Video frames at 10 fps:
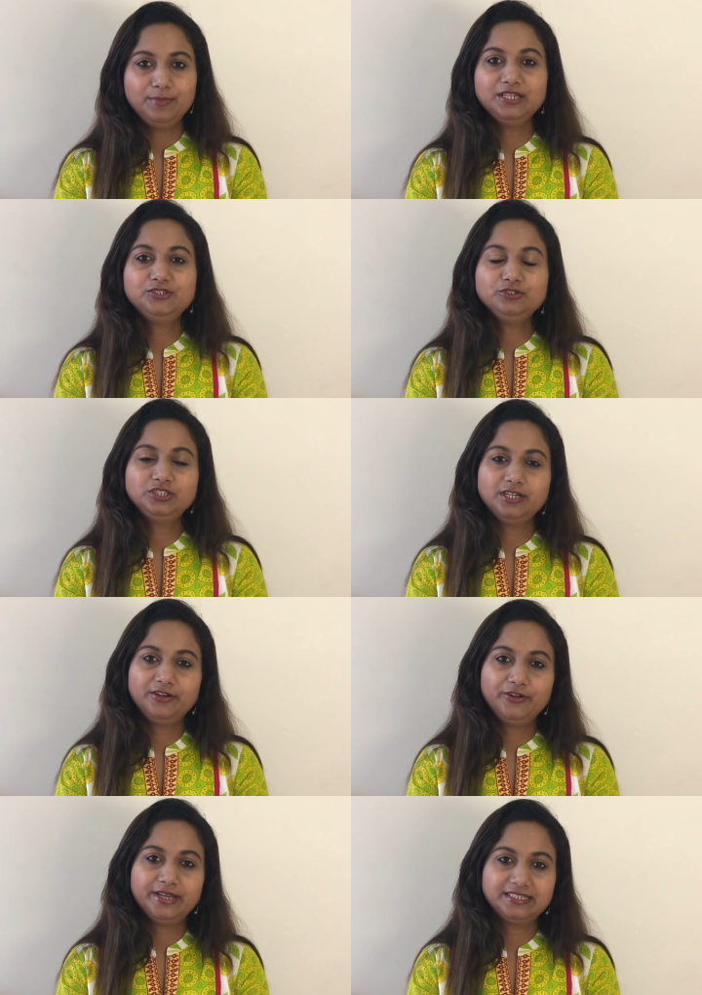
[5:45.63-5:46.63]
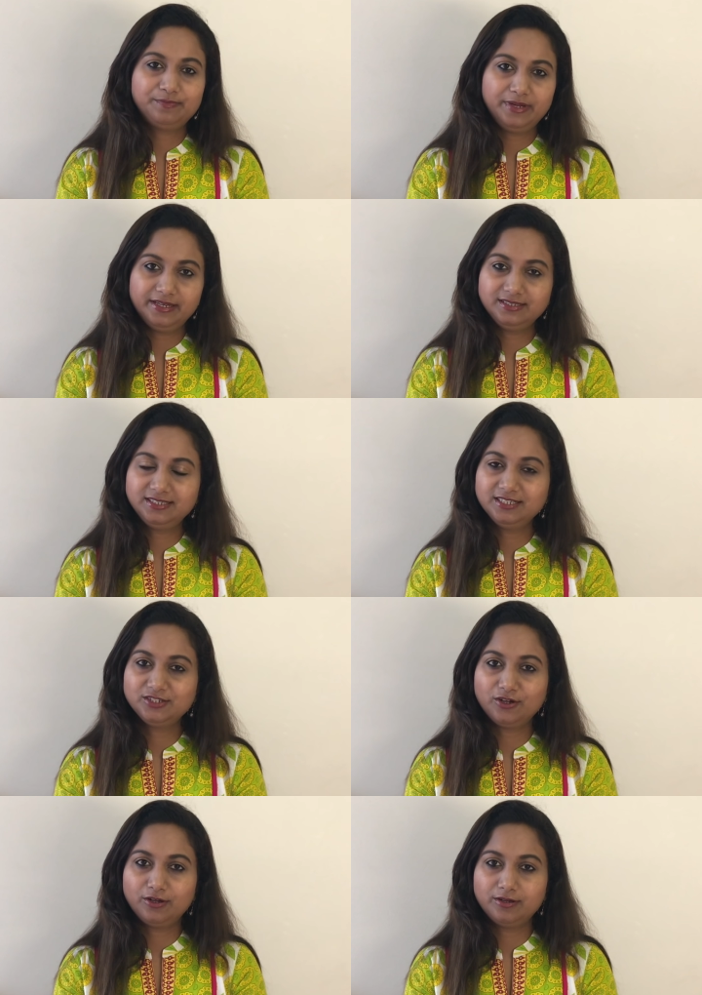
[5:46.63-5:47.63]
Please do share your
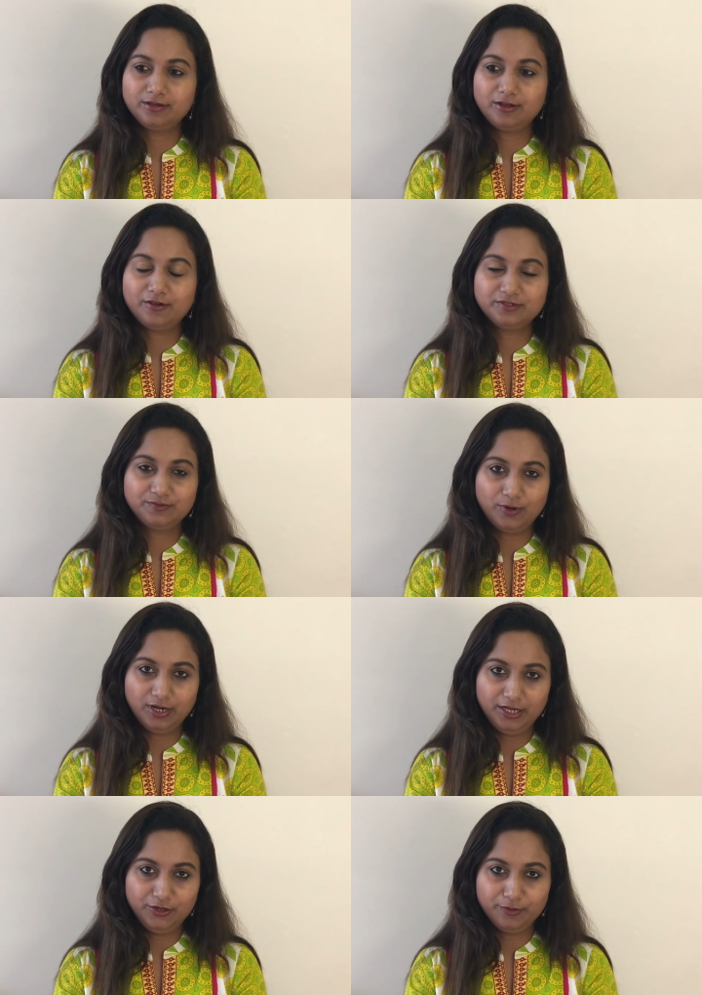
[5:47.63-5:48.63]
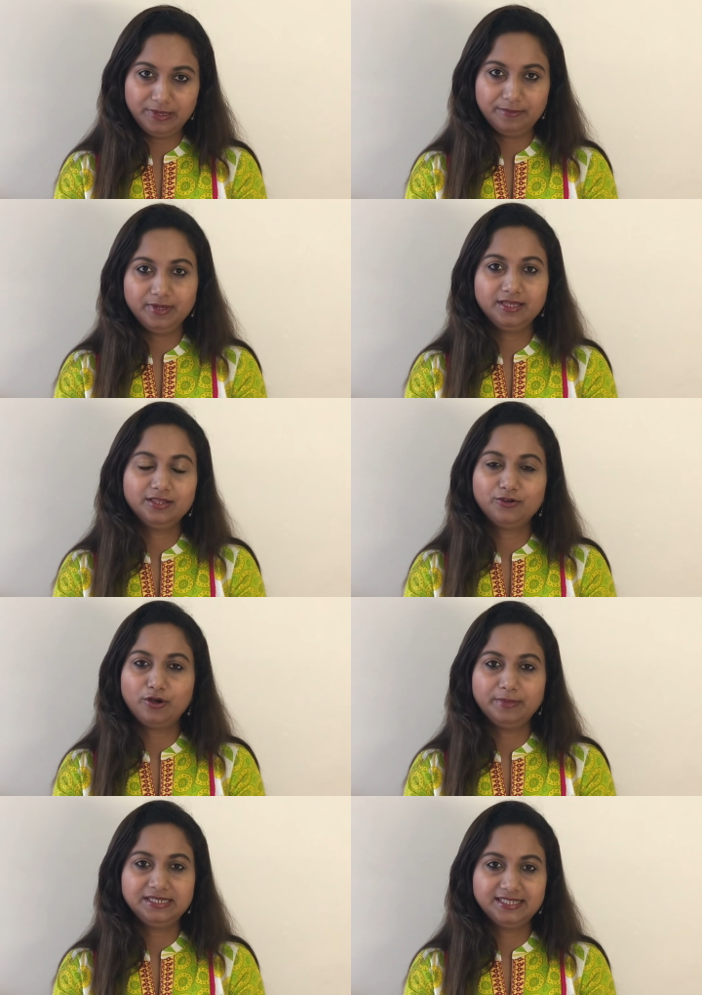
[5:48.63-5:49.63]
experiences of swaddling your baby in the
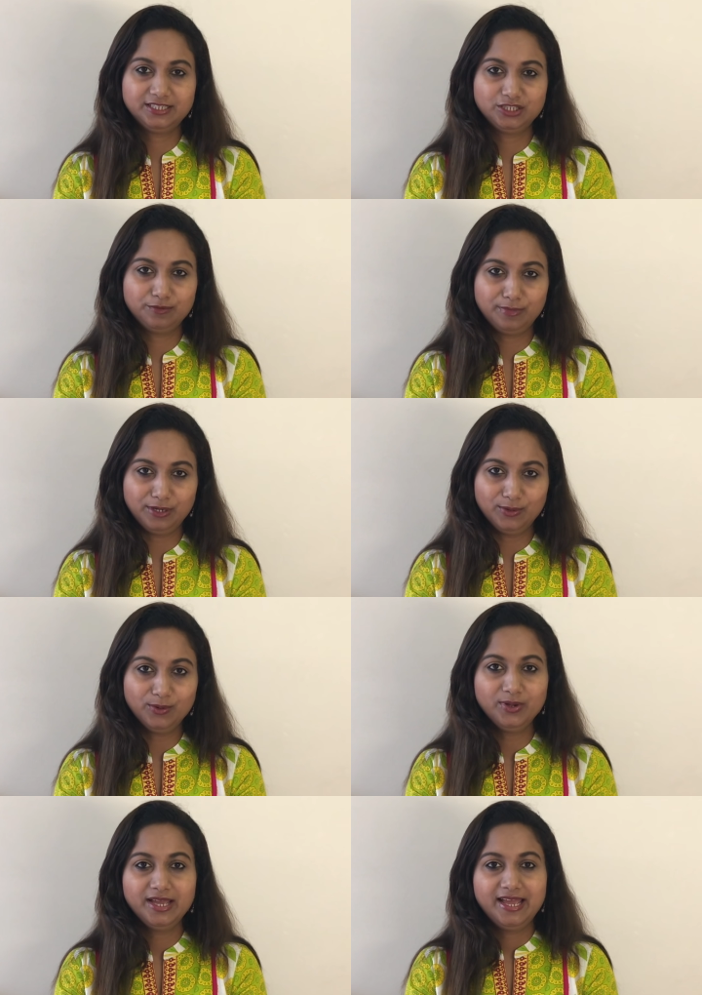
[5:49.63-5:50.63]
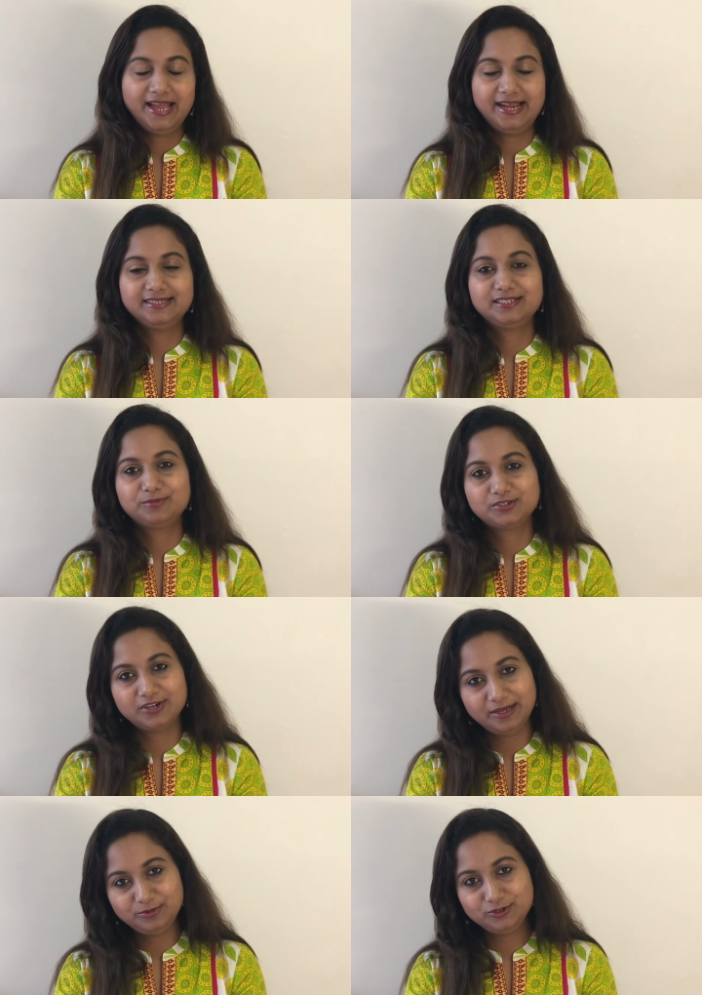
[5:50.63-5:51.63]
comment section below and
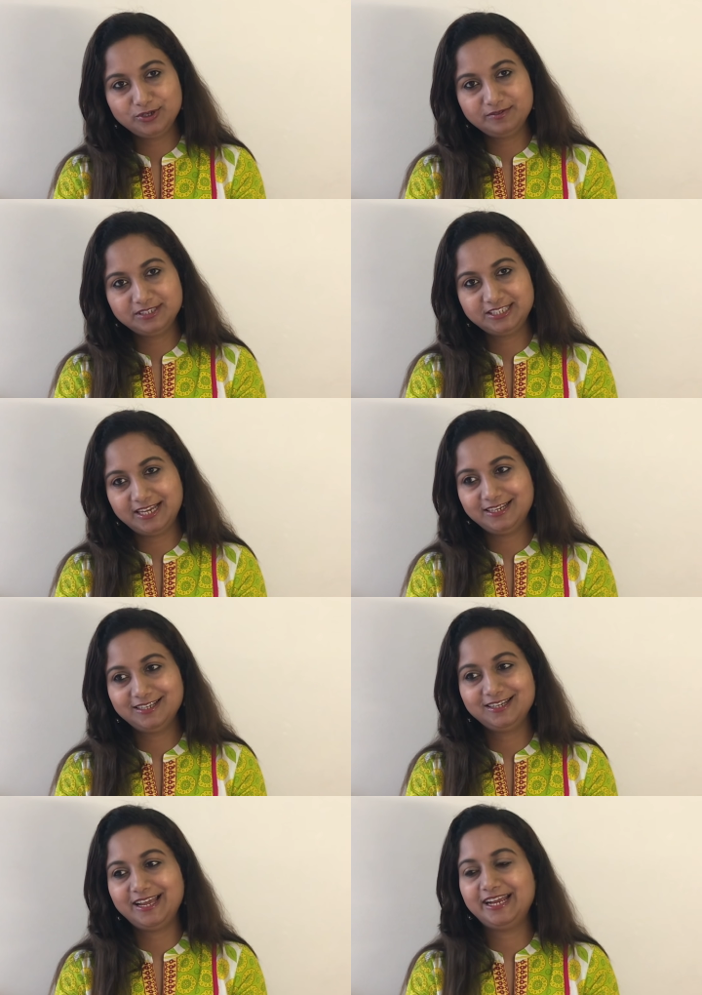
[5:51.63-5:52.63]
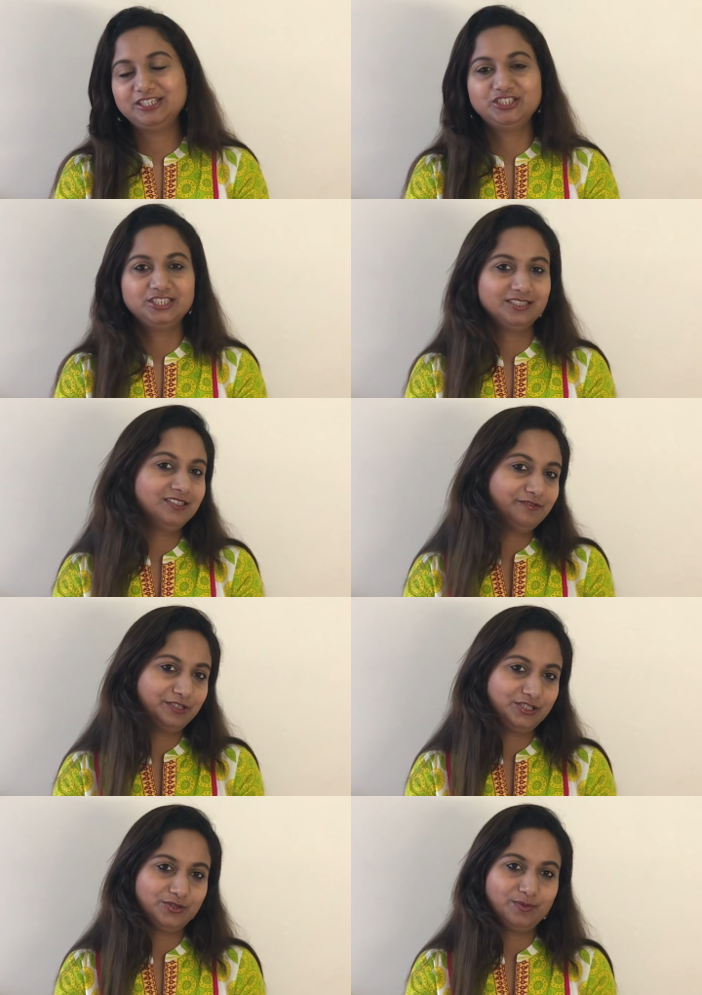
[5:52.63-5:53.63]
subscribe to our channel and share the
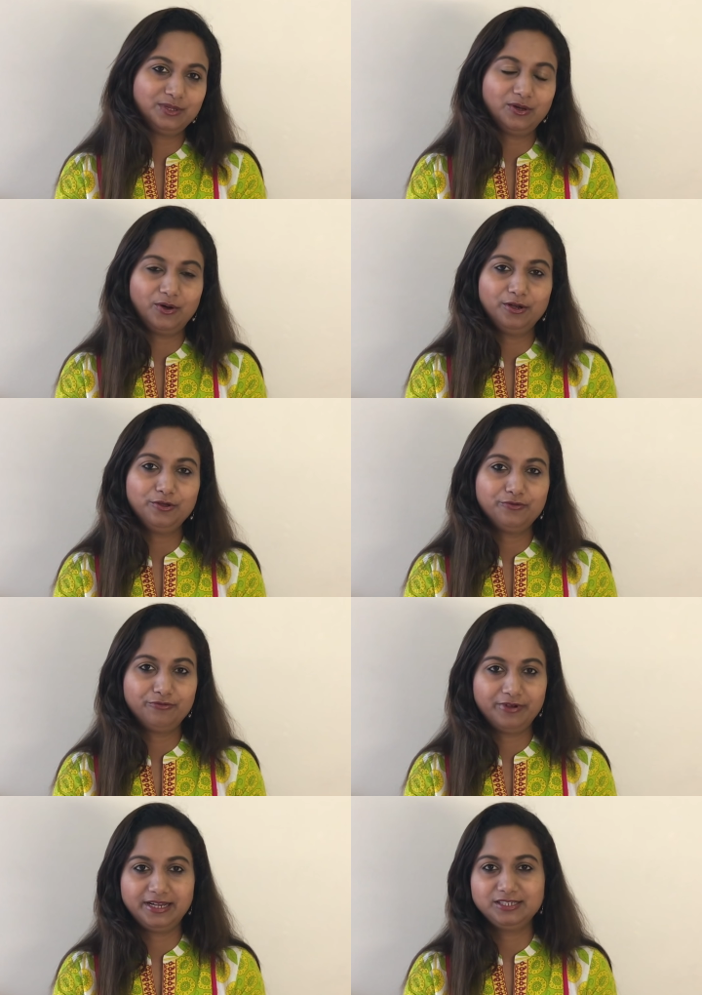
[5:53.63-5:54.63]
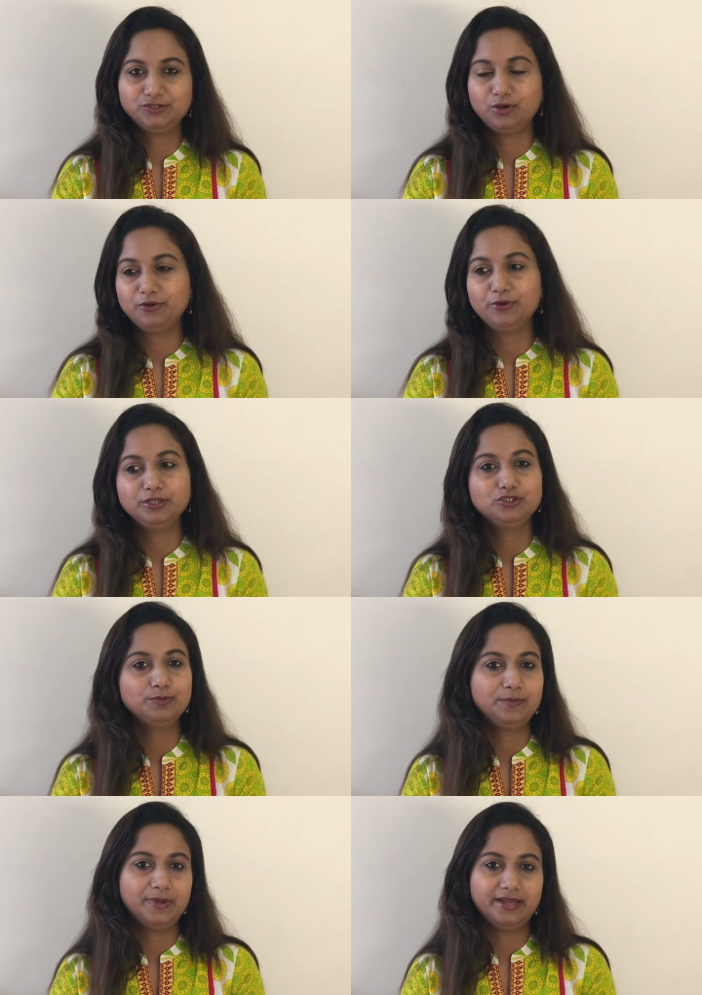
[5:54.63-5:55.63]
video with all your friends who are going to
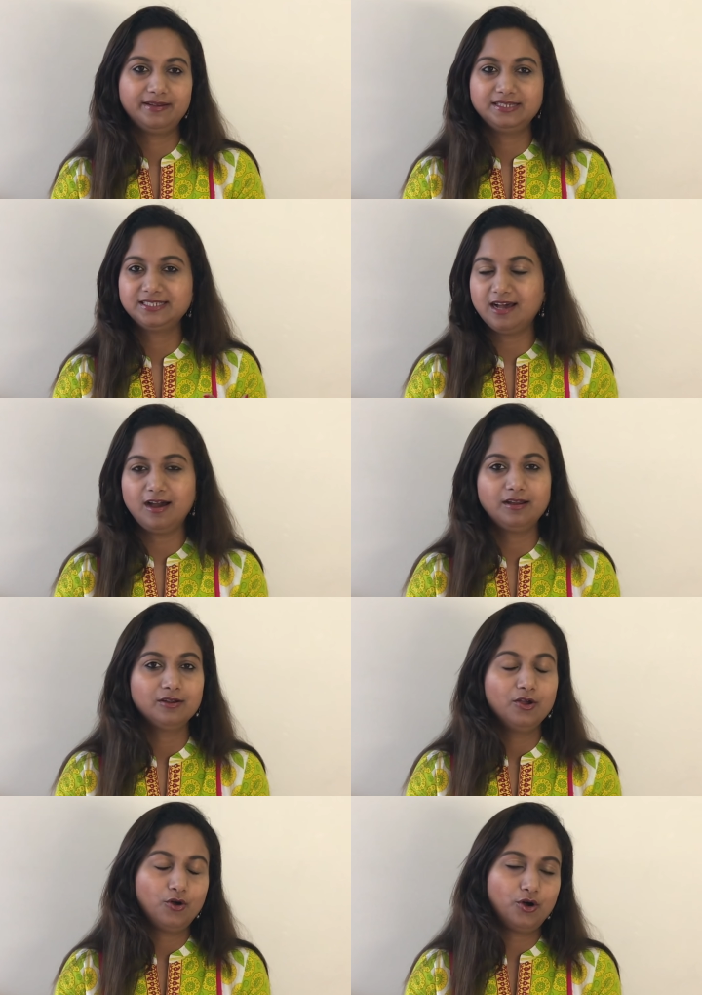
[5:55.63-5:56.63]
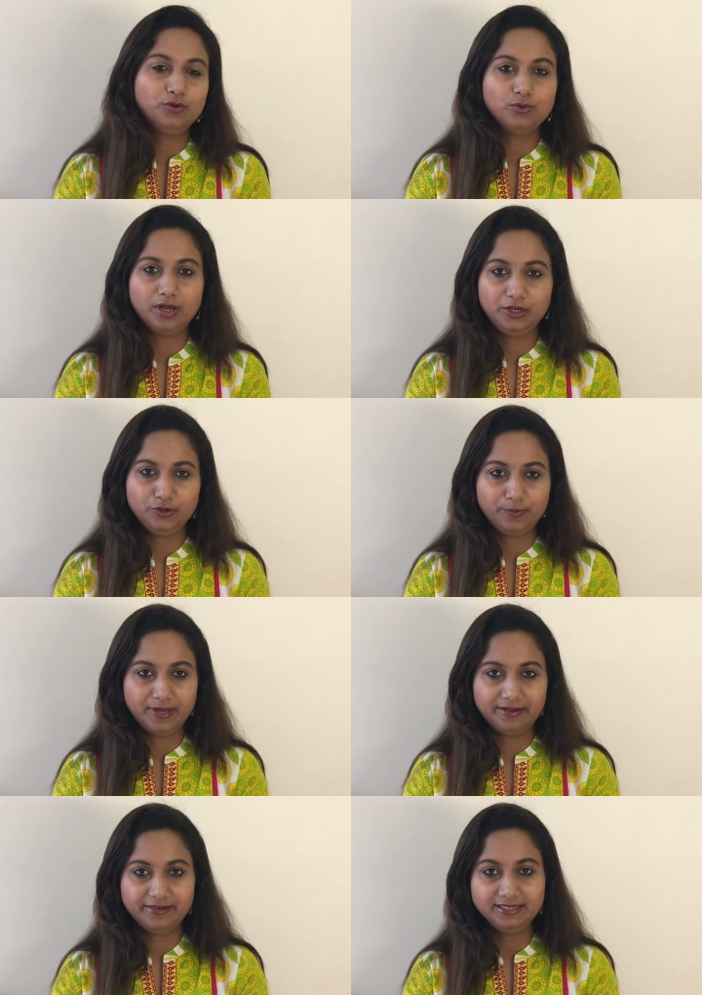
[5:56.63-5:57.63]
be parents are or who are new
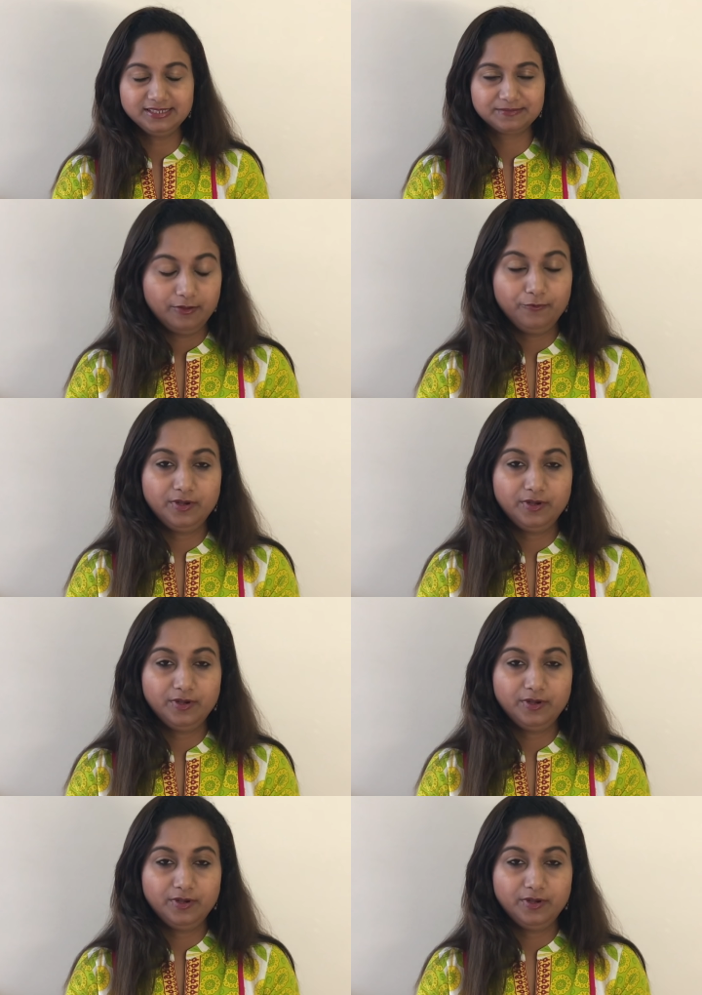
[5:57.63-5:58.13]
parents.